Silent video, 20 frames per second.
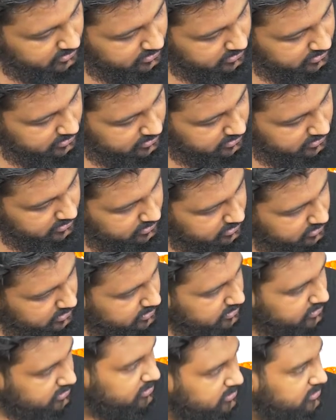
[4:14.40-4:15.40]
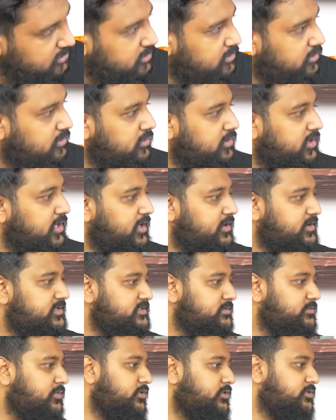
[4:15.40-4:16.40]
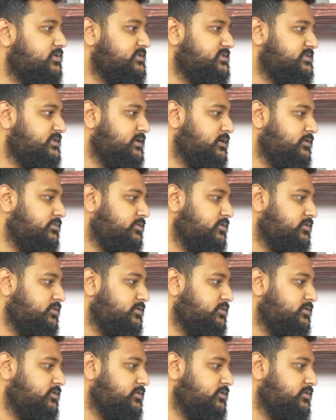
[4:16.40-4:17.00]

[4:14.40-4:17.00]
Yeah, it is a Bowden setup.